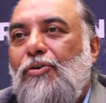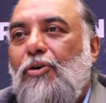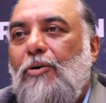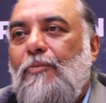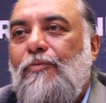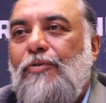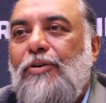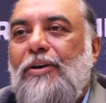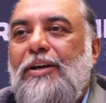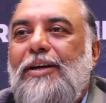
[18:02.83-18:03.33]

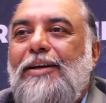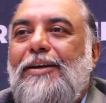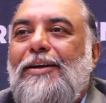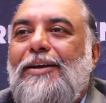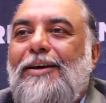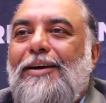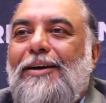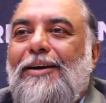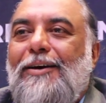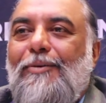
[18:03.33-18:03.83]
hopefully
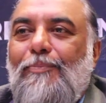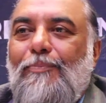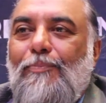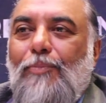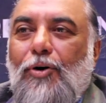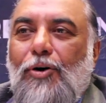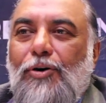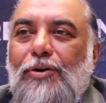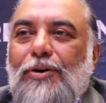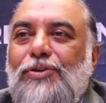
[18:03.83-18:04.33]

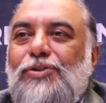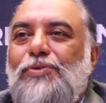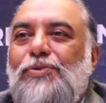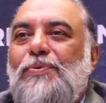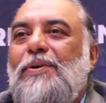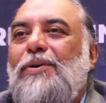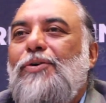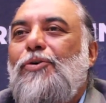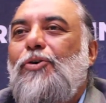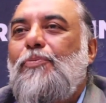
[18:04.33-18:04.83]
borders
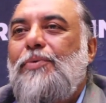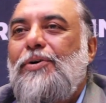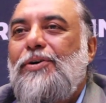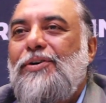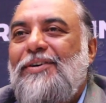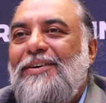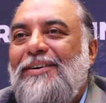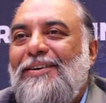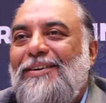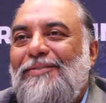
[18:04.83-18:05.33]
will
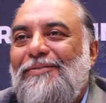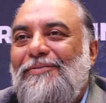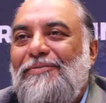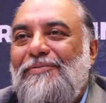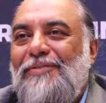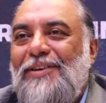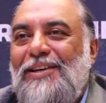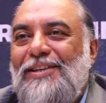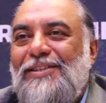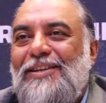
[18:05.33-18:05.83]
open,
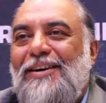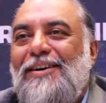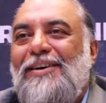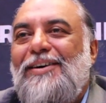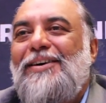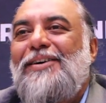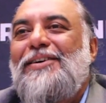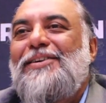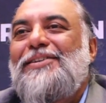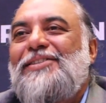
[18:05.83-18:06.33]

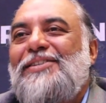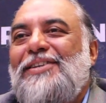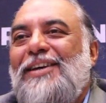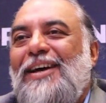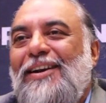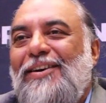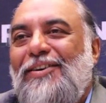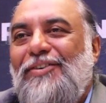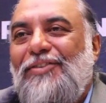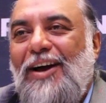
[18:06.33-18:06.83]
visas
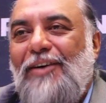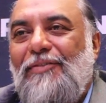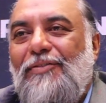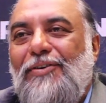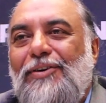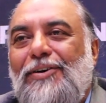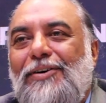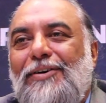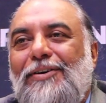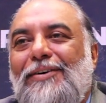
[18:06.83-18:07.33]
and
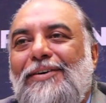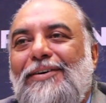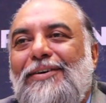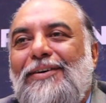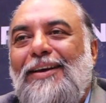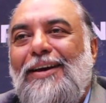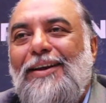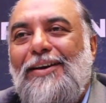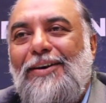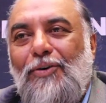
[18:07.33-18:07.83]

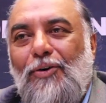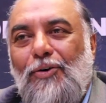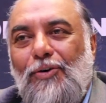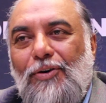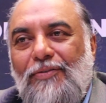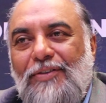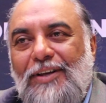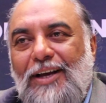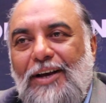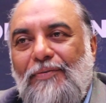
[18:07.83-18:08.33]
travel and
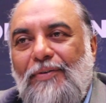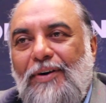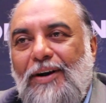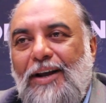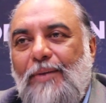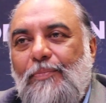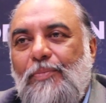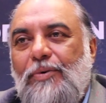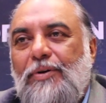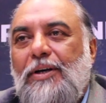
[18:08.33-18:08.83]
all of that will
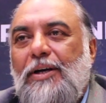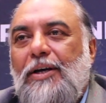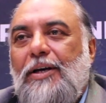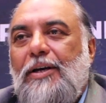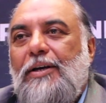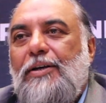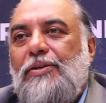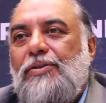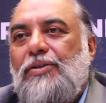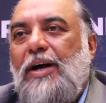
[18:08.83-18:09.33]
happen.
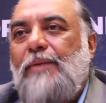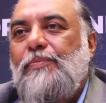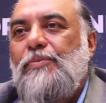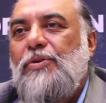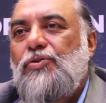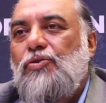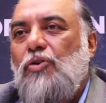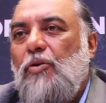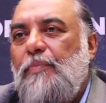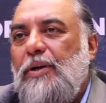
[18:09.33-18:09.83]
So I'm
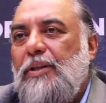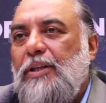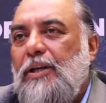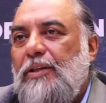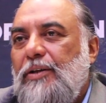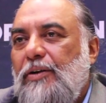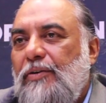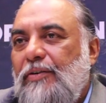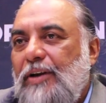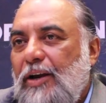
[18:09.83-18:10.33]
just hoping
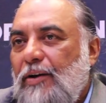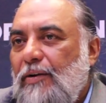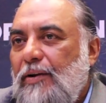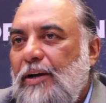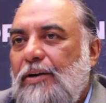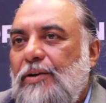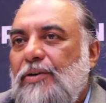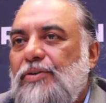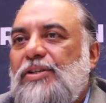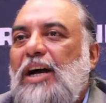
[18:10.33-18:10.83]
that the
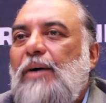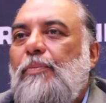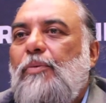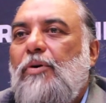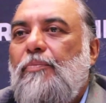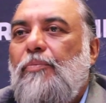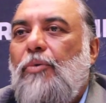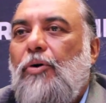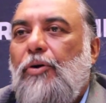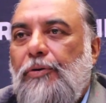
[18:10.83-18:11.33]
regulators come
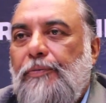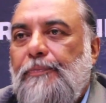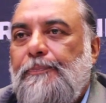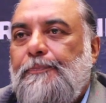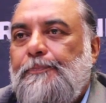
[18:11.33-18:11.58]
on board.